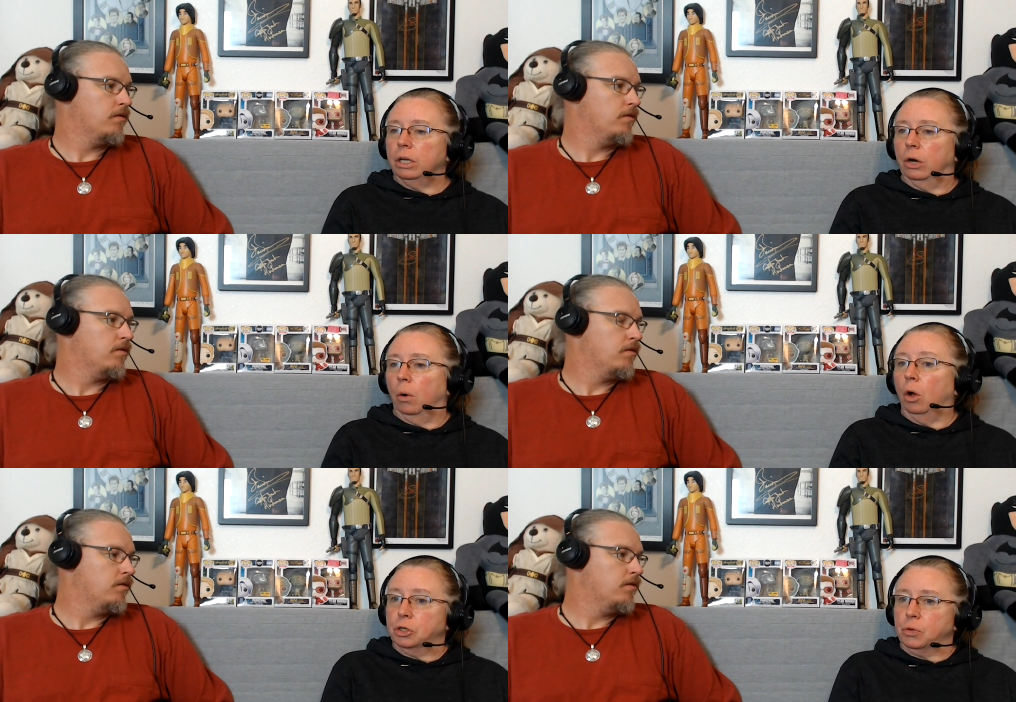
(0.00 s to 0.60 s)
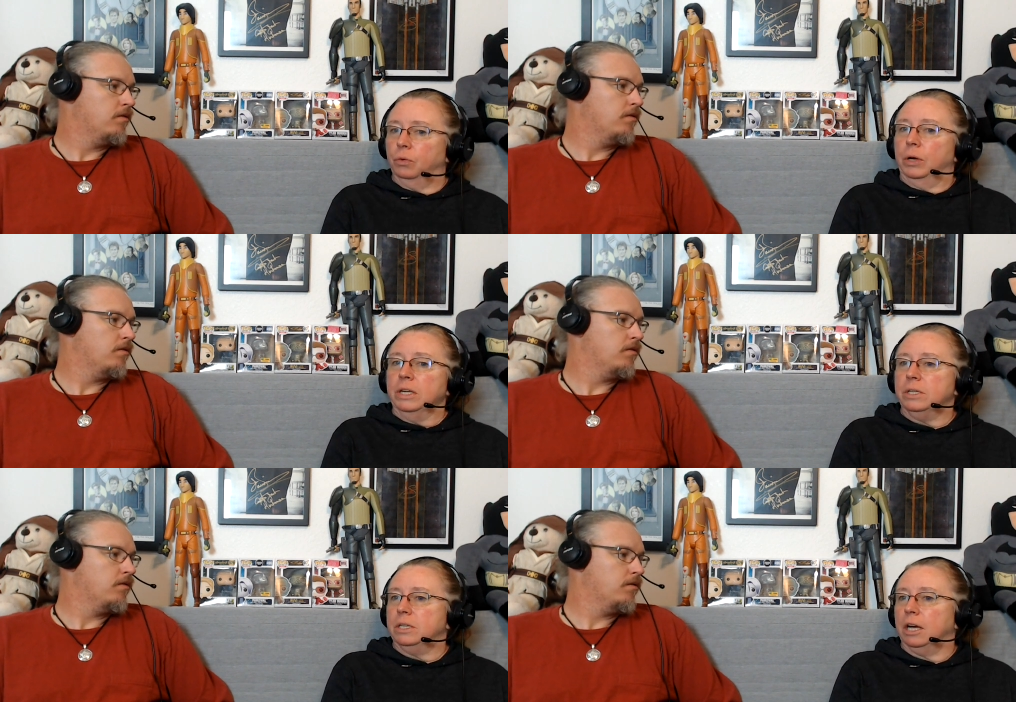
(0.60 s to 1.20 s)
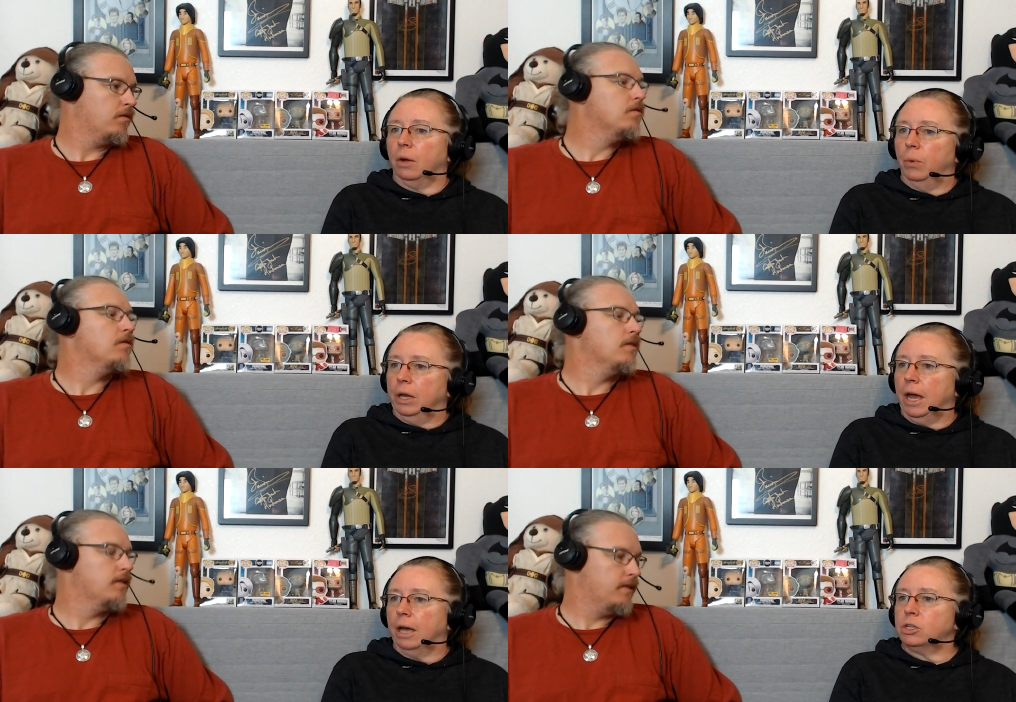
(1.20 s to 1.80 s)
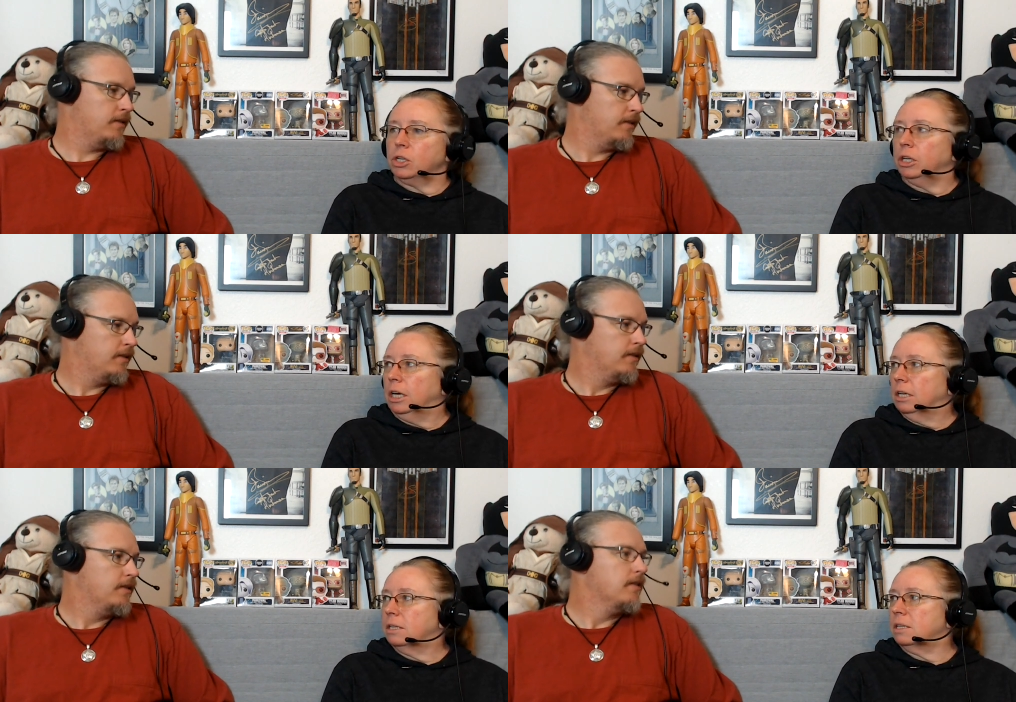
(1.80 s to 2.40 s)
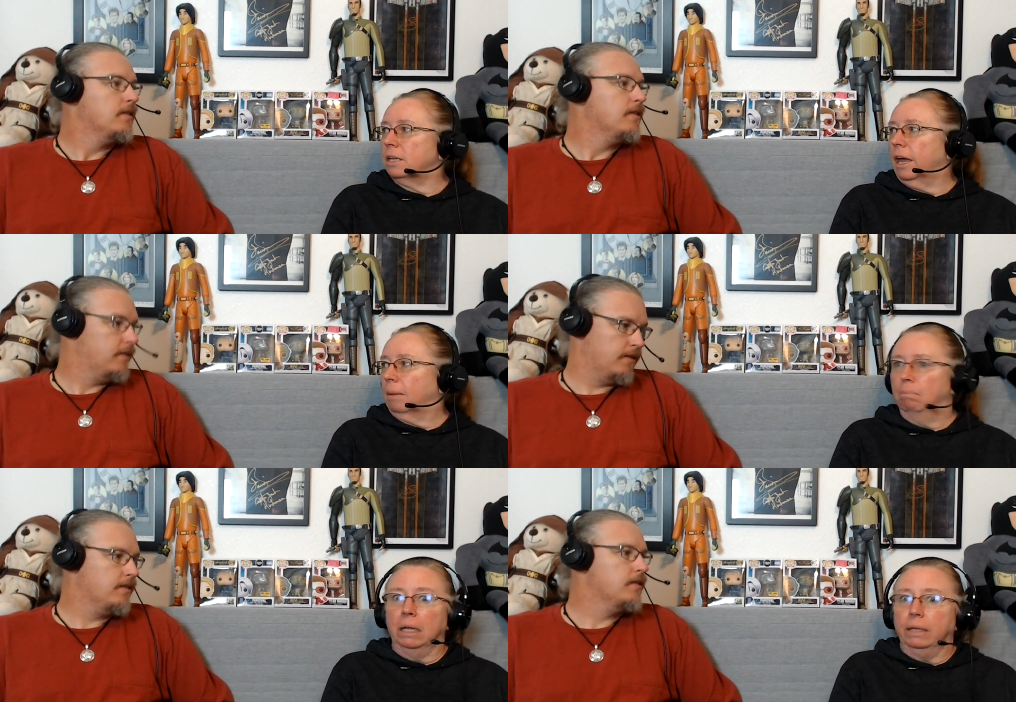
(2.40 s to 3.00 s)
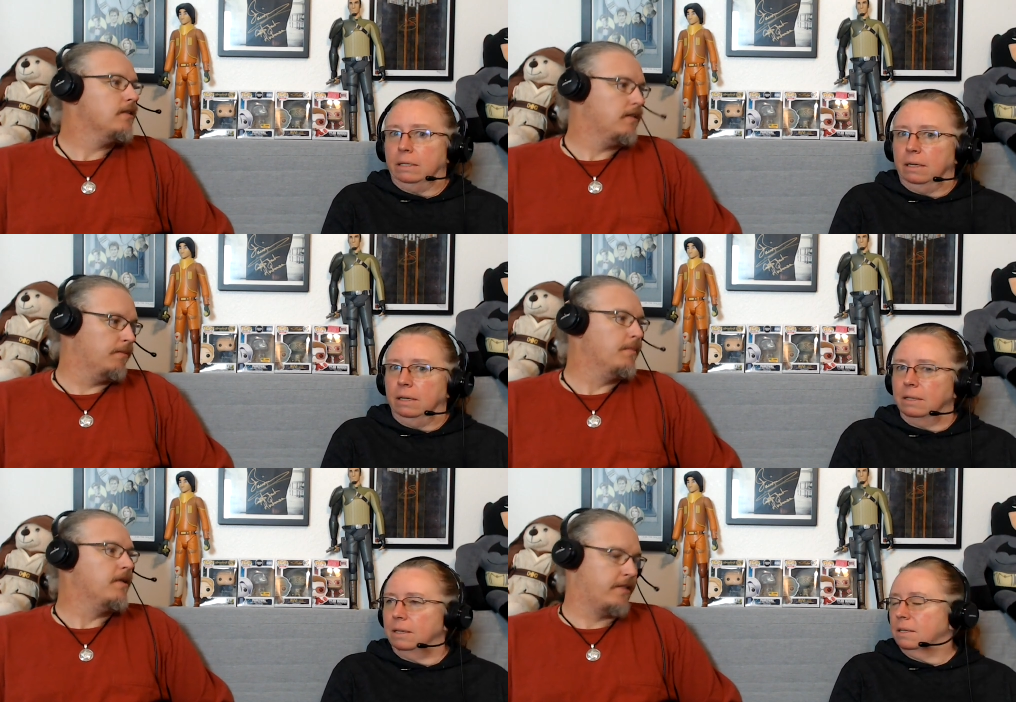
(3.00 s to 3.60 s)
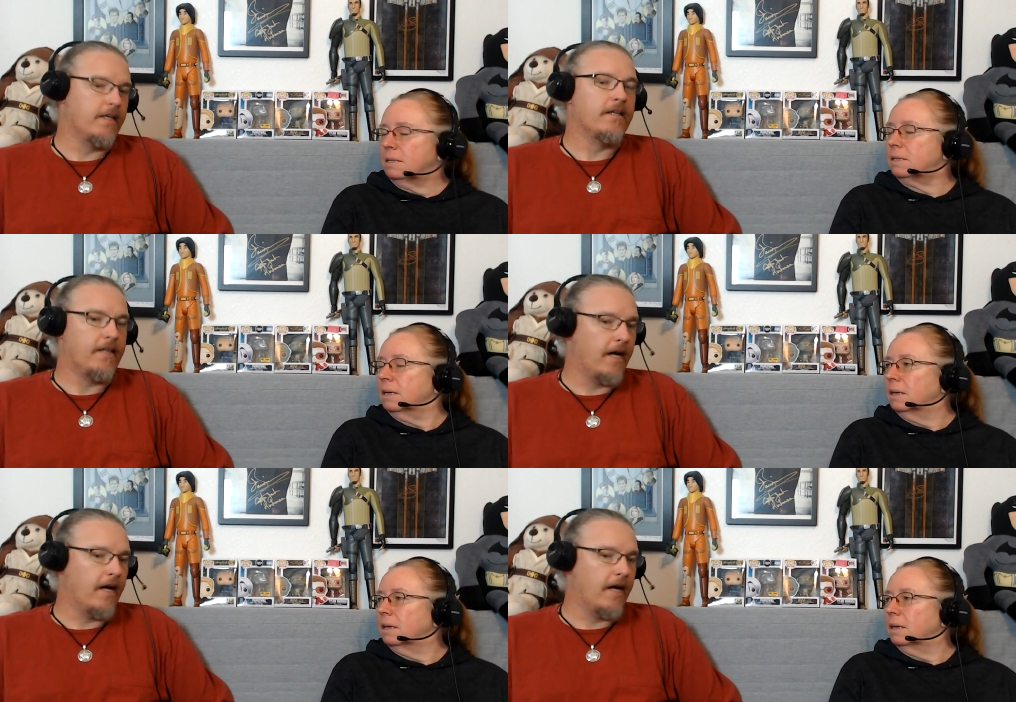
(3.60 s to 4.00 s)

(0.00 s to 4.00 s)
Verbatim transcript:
Speaker 1: you know altruistic when actually it's like militant. Militant, it's,